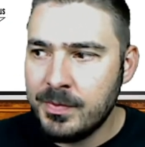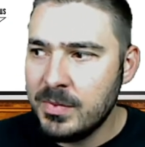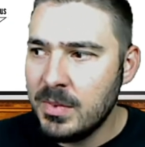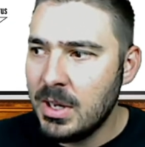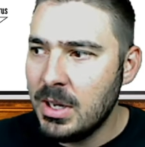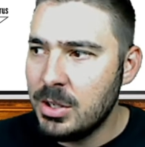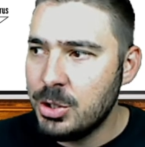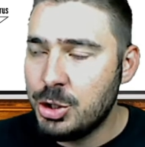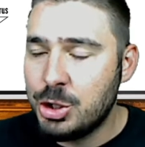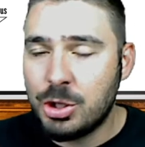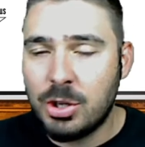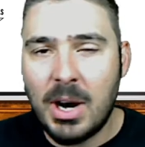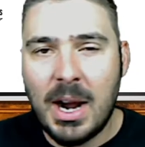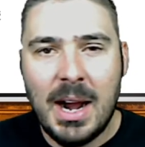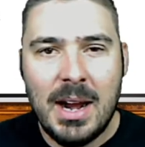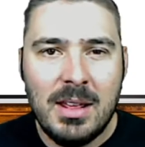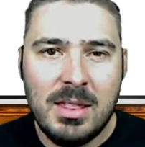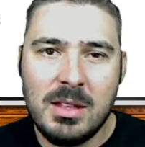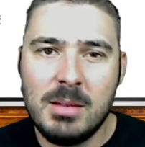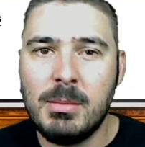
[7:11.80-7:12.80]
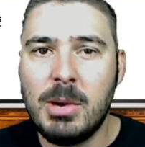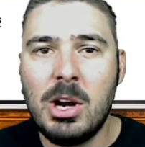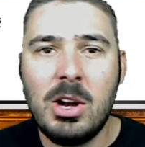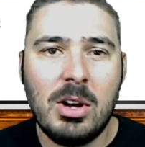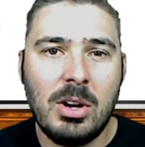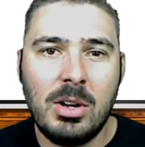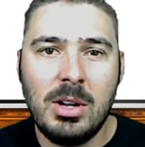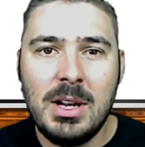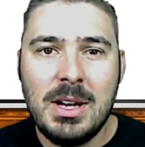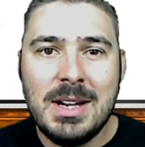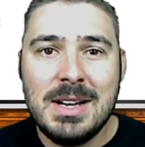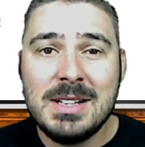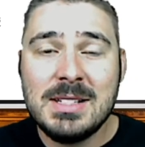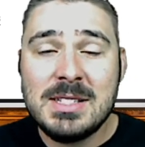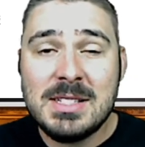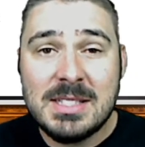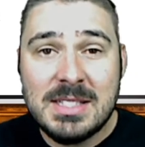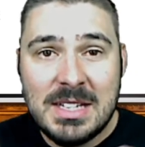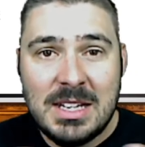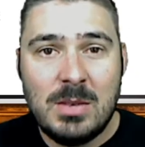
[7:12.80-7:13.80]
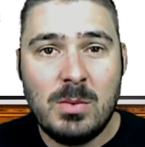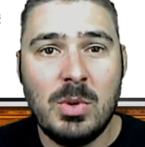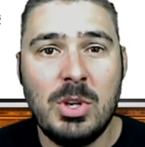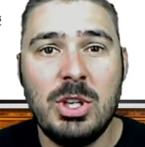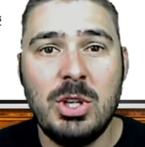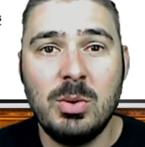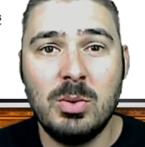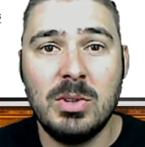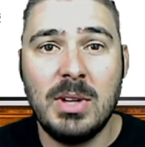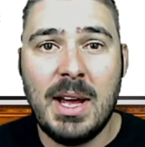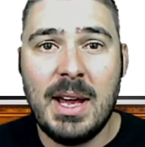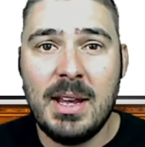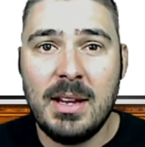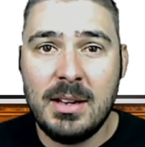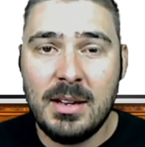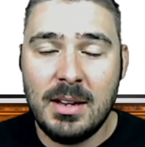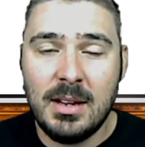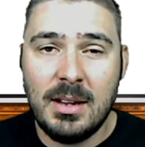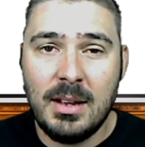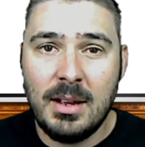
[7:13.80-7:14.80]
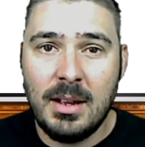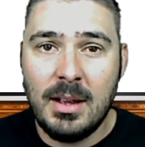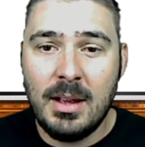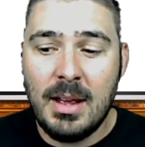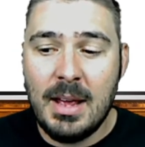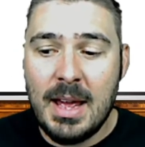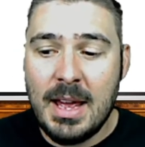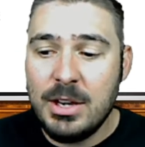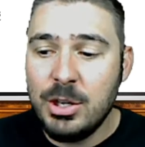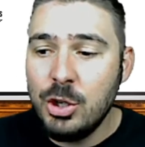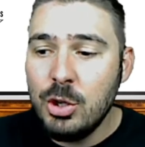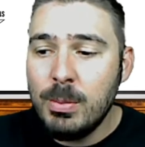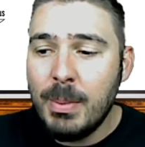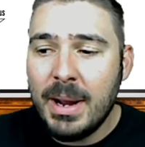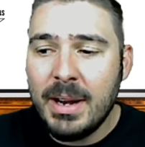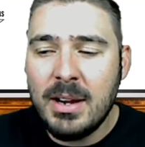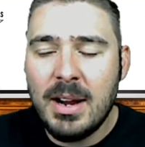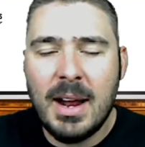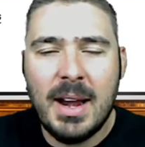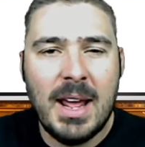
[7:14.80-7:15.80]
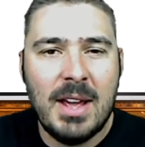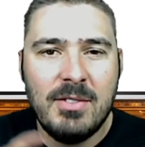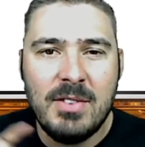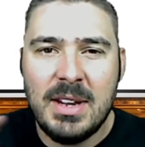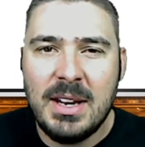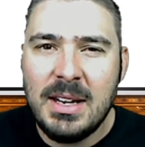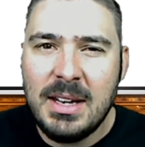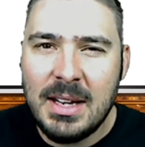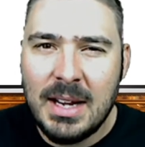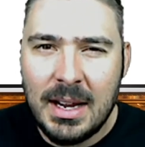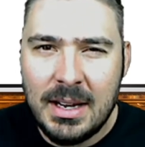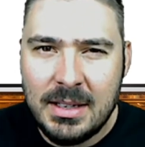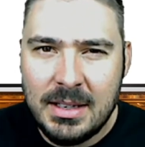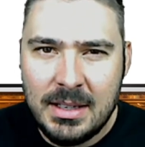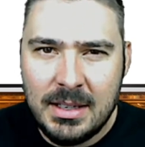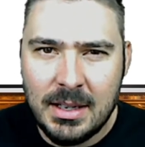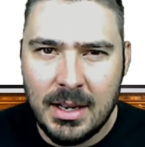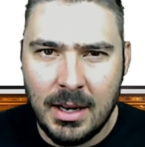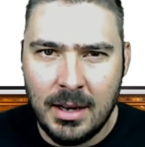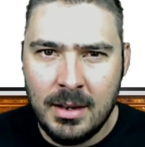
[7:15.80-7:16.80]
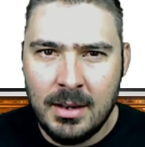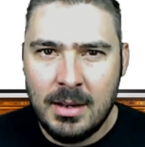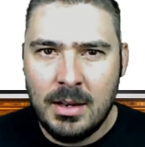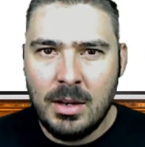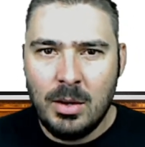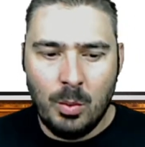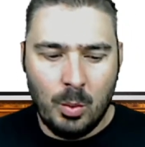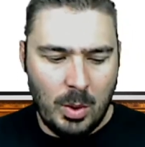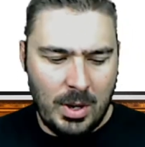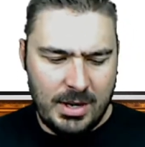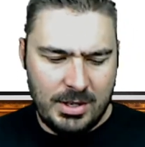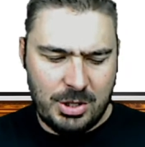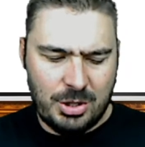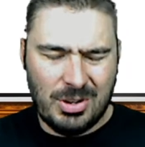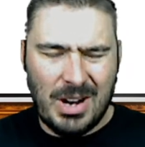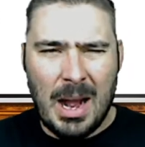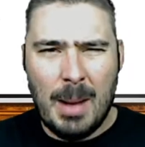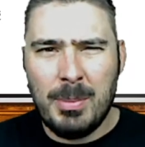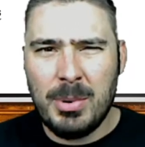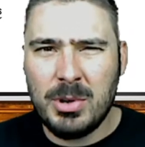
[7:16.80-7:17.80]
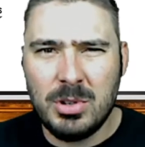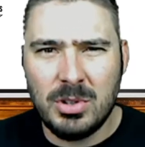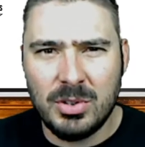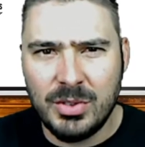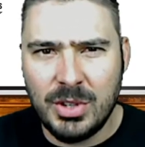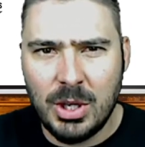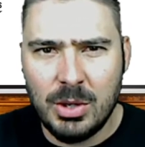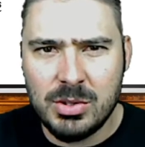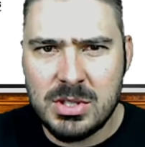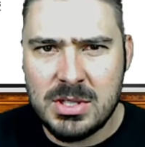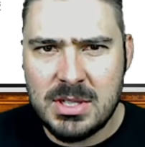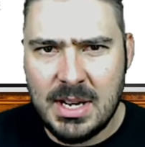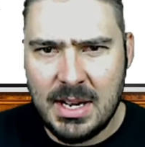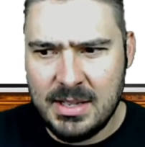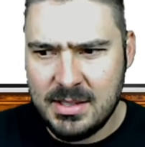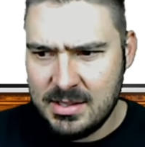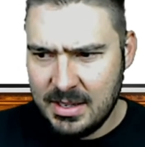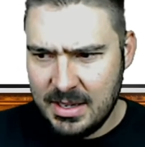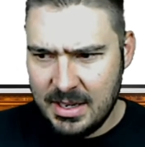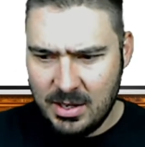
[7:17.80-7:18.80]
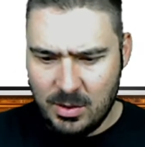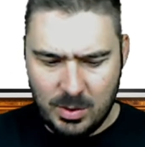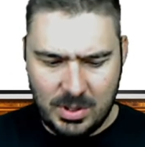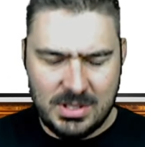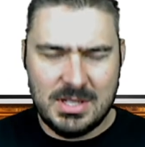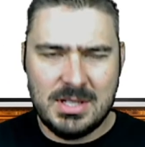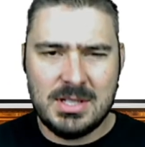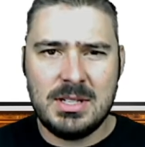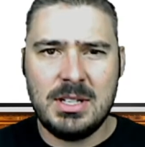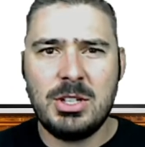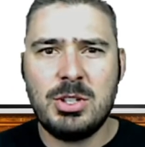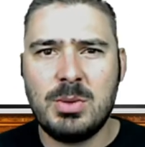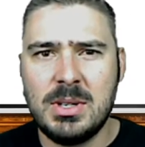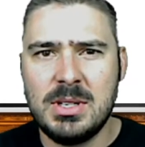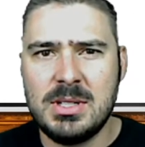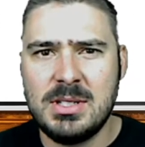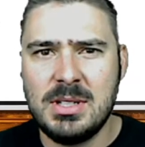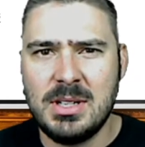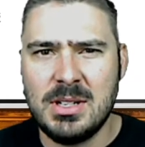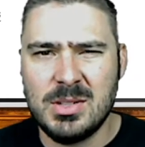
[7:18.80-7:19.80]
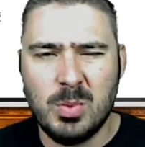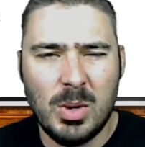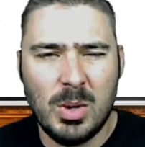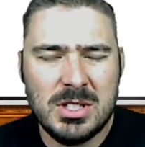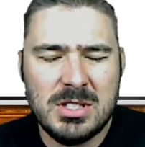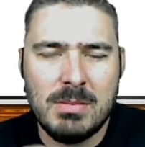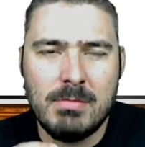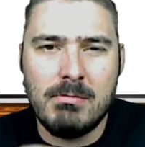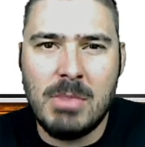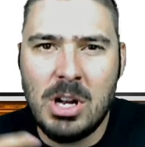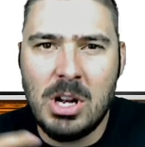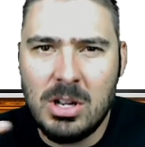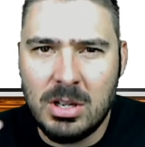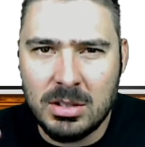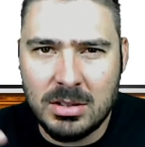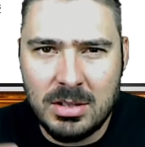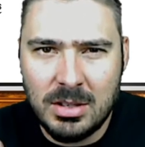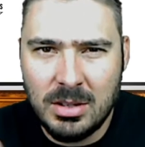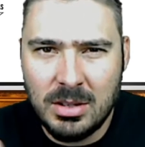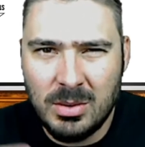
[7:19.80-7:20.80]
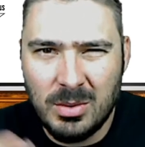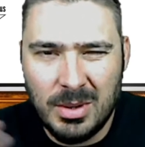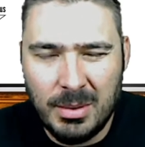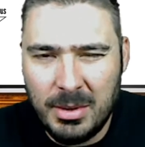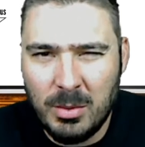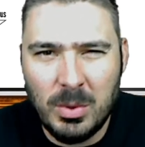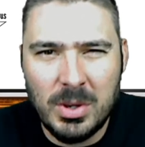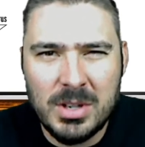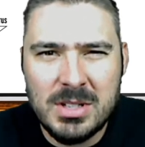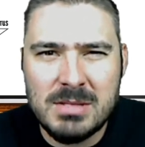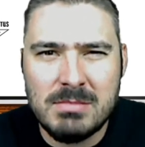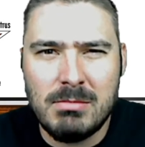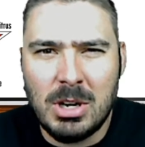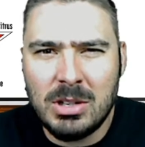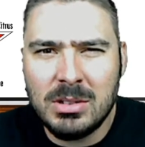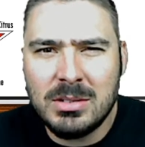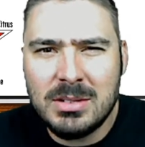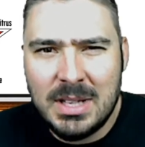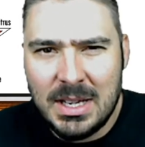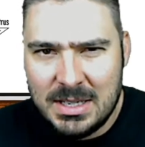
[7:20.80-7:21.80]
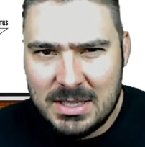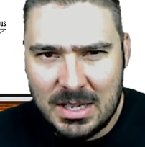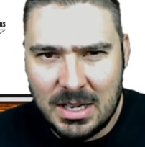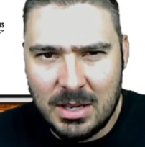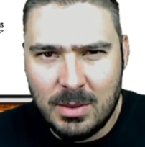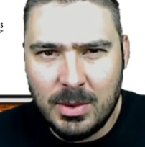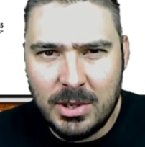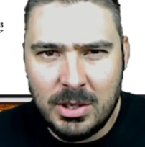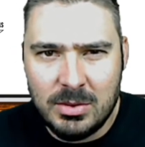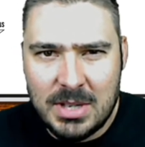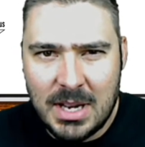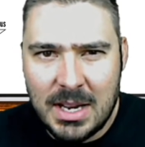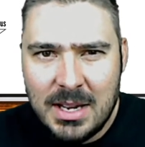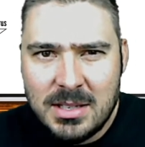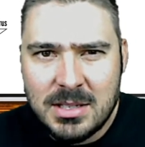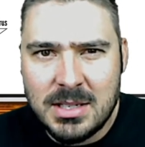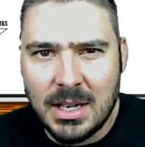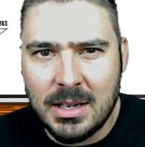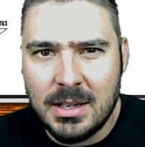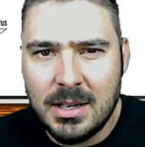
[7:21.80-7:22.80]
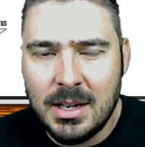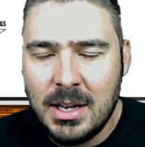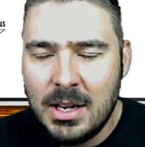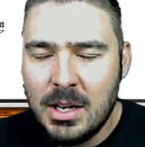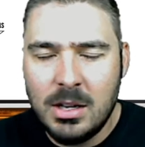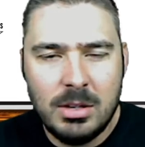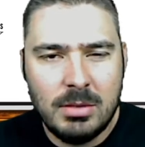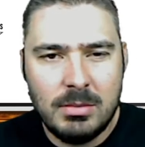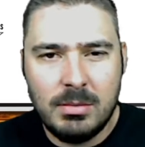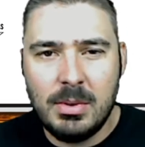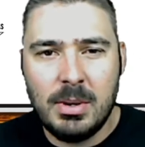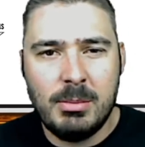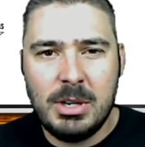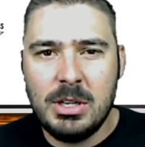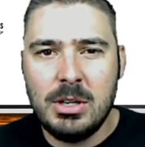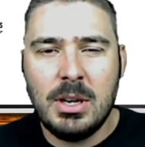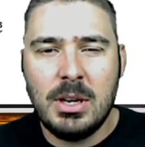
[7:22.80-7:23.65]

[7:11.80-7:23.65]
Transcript: try them all, see what you like, and you might not have any idea what tropical notes taste like, what citrus is, what's malt. Well, I mean, what does malt taste like when you taste it? I mean,